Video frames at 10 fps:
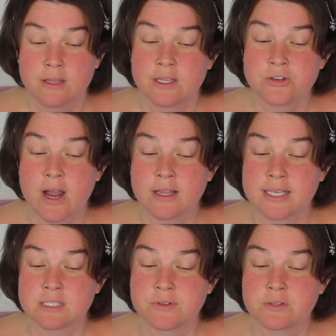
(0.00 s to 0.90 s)
The trial
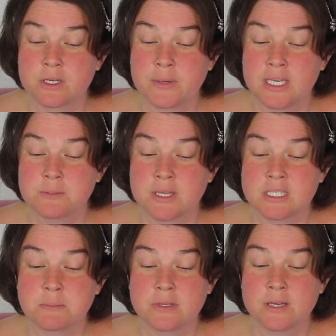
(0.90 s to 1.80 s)
lasted for three weeks with
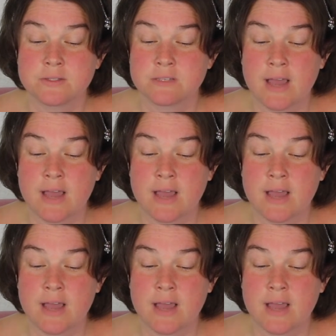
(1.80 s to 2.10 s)
explosive